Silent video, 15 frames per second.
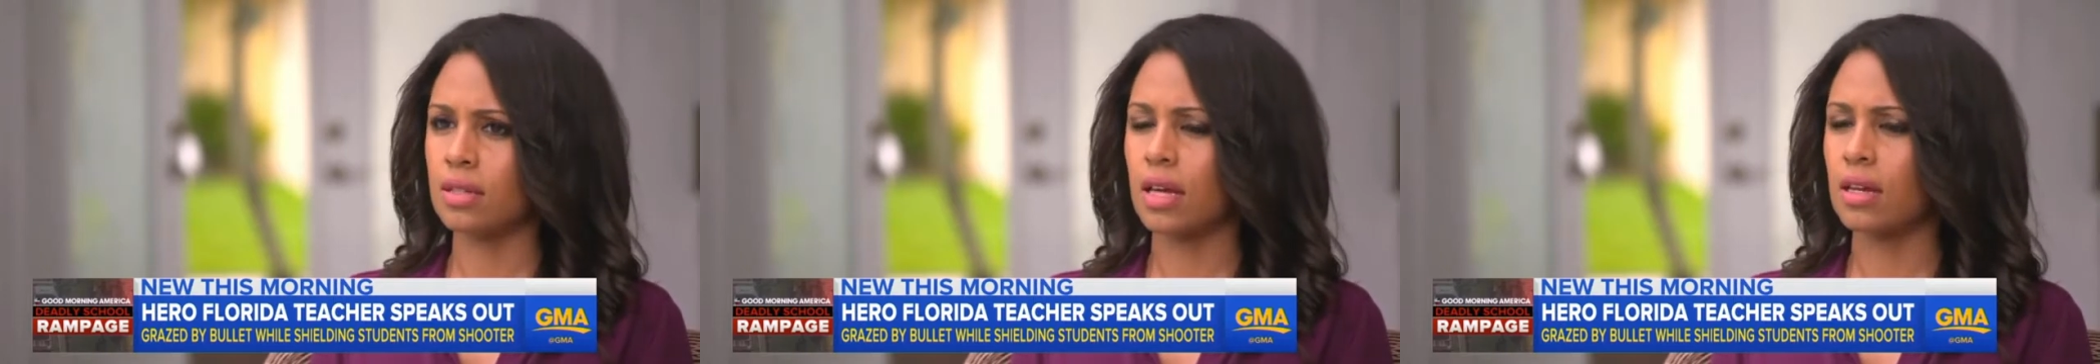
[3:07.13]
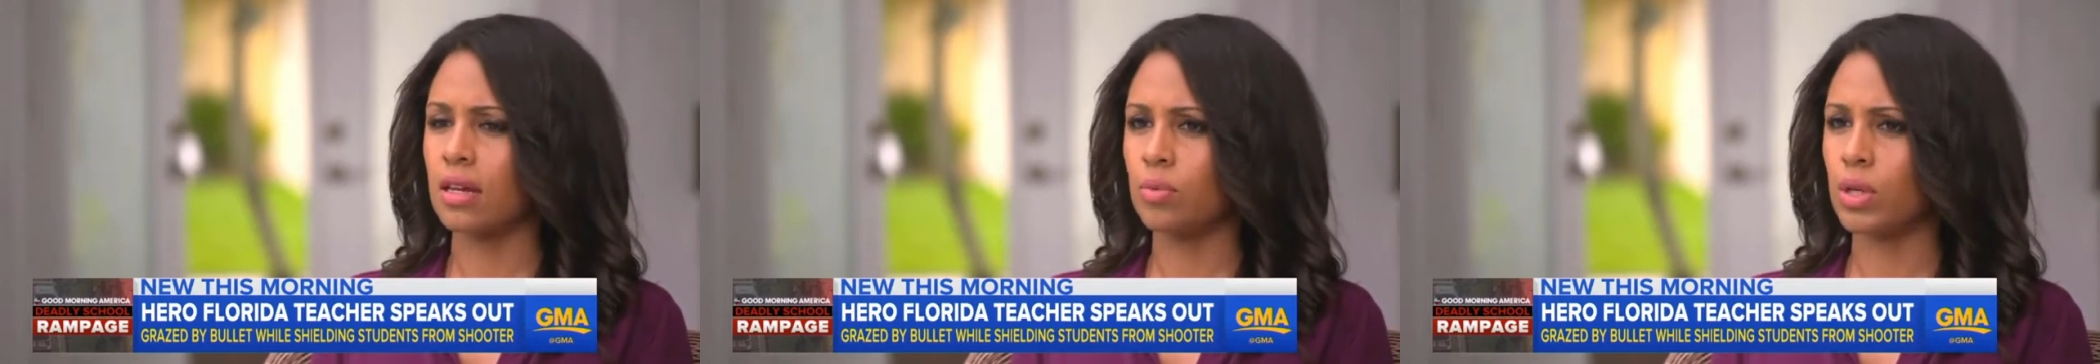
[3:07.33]

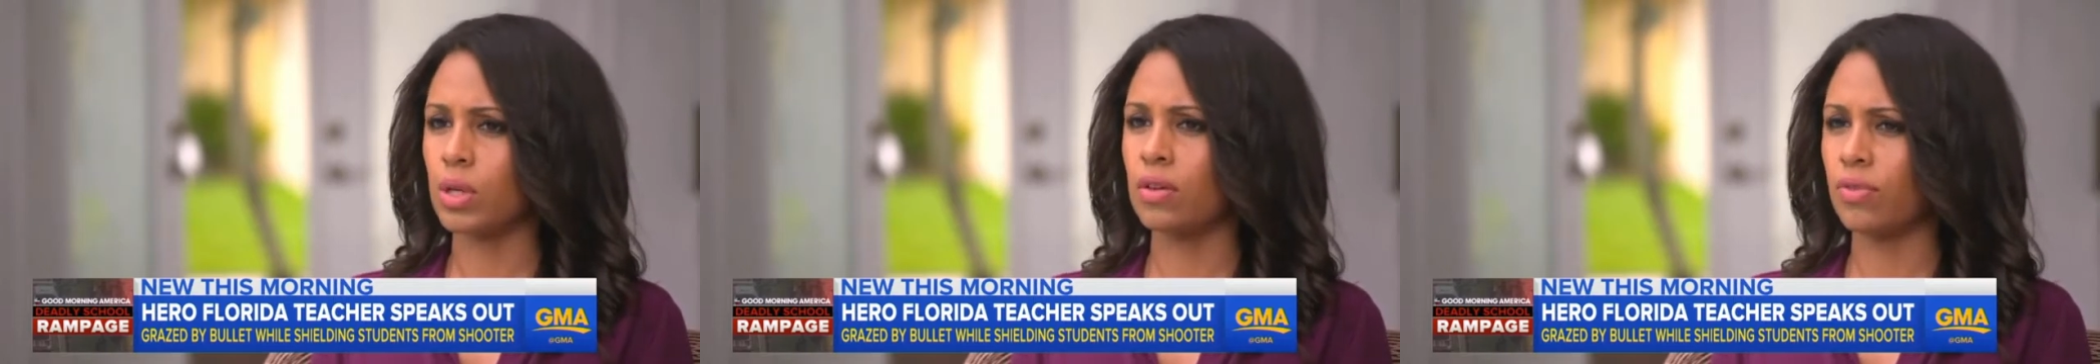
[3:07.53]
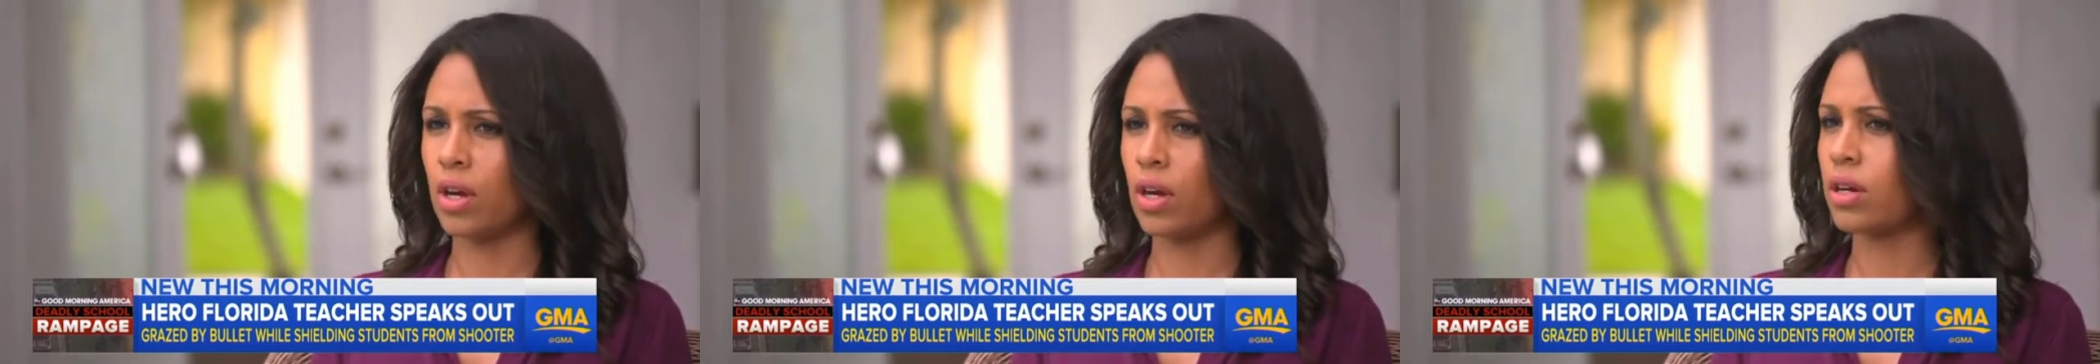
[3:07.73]
and it
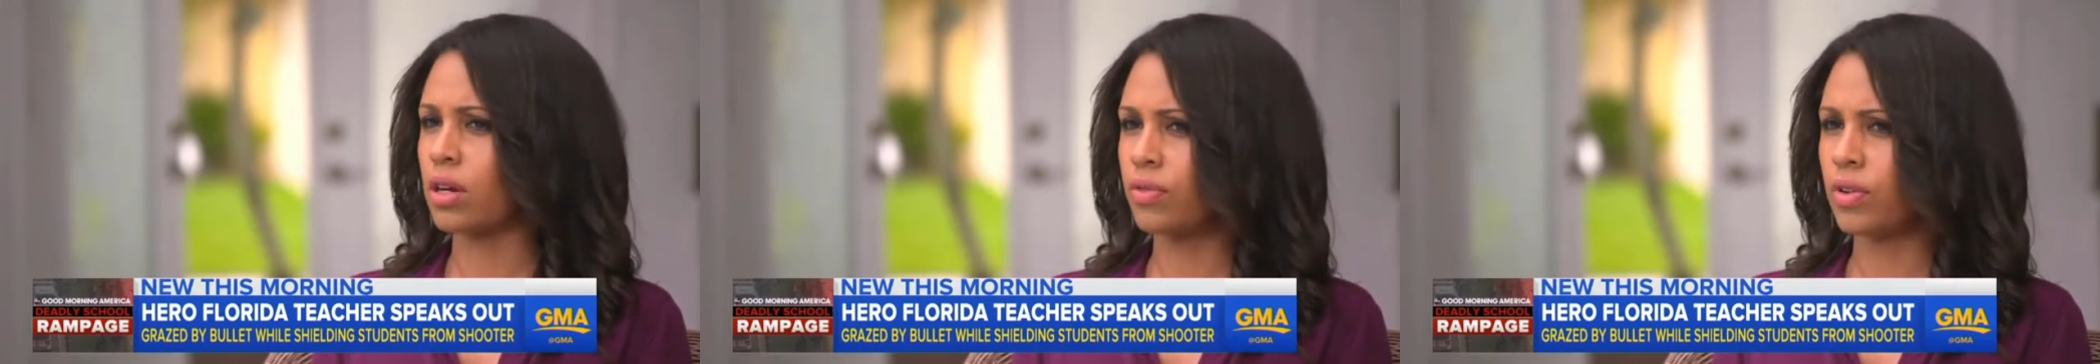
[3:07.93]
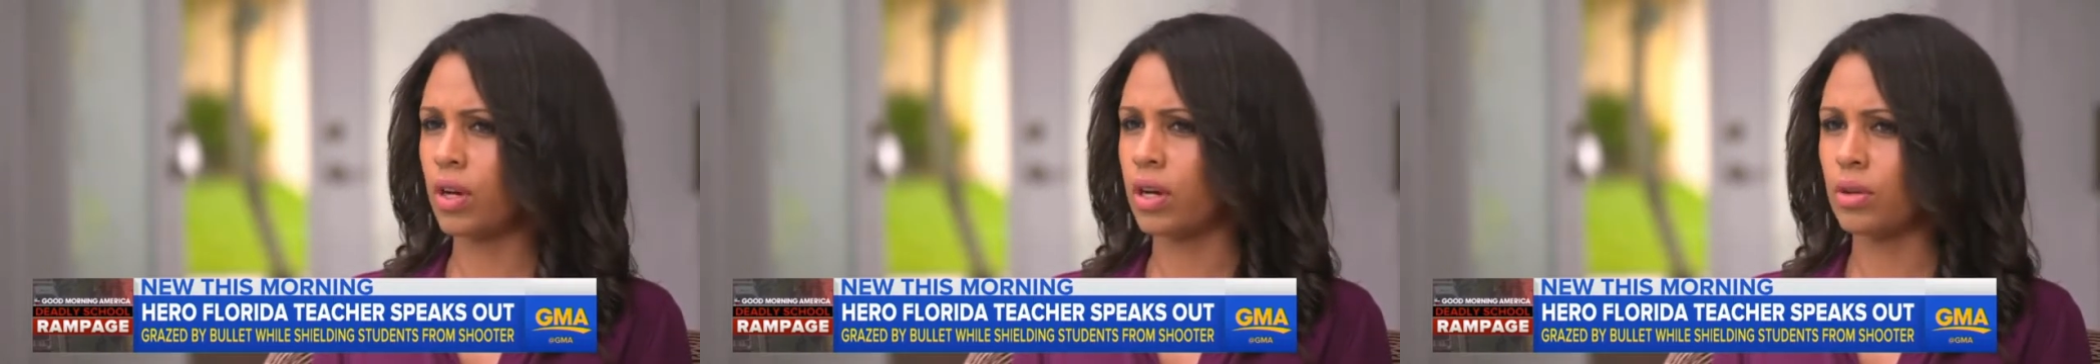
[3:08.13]
being very,
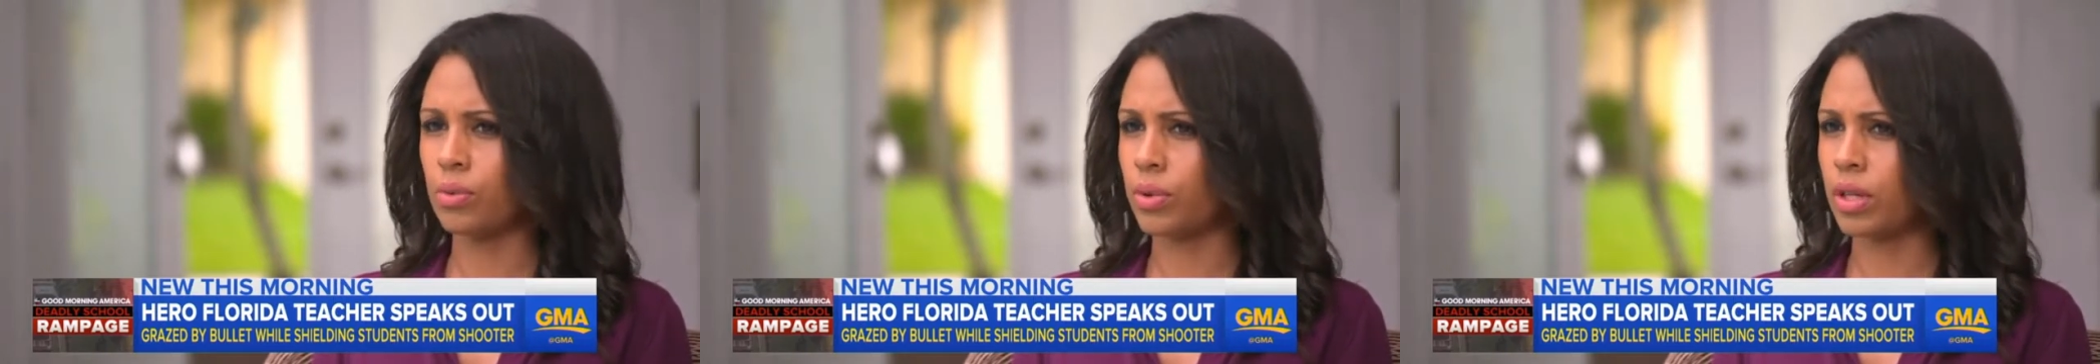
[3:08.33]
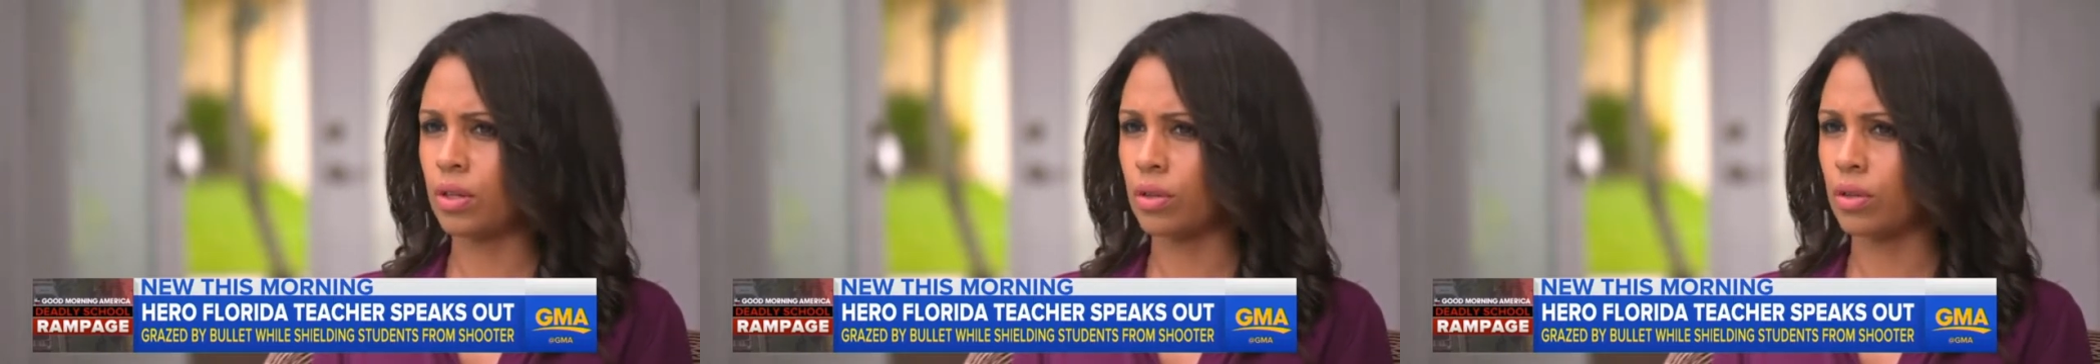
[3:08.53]
very
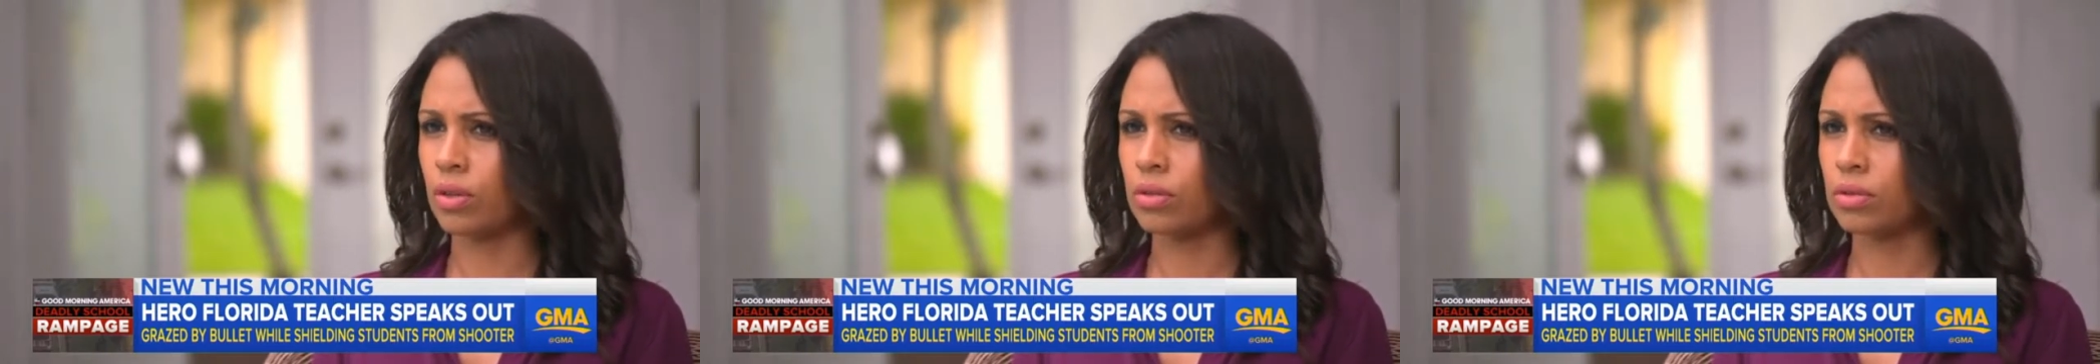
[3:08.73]
real?